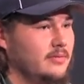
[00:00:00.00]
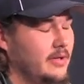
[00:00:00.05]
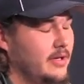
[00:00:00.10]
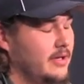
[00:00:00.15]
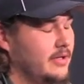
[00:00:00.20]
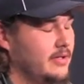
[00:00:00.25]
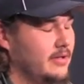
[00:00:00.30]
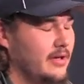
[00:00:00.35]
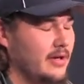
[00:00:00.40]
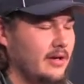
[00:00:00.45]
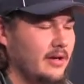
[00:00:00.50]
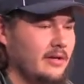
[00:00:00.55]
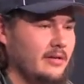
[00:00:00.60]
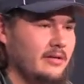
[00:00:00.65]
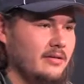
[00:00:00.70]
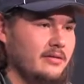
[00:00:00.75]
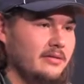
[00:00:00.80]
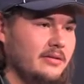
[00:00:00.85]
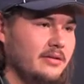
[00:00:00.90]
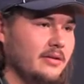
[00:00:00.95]
And,
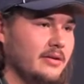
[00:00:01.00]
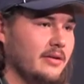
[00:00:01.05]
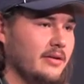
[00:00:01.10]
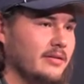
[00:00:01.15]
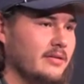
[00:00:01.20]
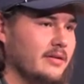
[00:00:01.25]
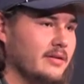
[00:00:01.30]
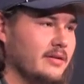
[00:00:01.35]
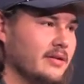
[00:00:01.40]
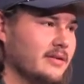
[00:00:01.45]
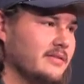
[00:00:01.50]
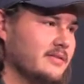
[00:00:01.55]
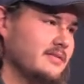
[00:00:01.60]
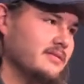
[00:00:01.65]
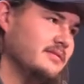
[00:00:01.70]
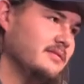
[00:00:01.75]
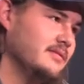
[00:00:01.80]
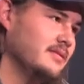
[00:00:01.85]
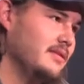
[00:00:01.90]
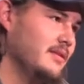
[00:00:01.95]
you know, I think
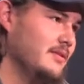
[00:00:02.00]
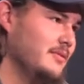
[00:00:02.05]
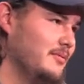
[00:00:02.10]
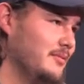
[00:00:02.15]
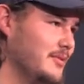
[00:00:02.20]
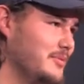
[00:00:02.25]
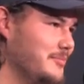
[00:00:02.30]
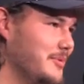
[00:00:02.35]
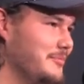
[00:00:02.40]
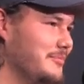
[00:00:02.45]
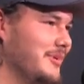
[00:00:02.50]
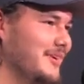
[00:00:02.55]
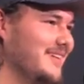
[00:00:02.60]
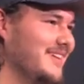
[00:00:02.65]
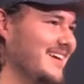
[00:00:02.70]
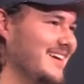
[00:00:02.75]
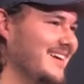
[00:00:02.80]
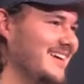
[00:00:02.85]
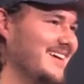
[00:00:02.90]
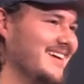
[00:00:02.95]
that's what he meant by
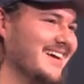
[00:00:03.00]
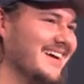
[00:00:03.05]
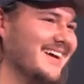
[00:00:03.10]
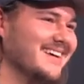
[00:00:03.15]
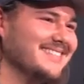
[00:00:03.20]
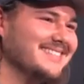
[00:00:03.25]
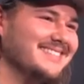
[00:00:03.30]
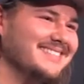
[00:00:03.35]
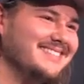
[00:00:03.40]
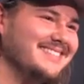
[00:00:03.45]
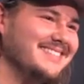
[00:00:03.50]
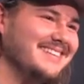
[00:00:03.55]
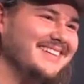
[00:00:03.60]
that, I guess.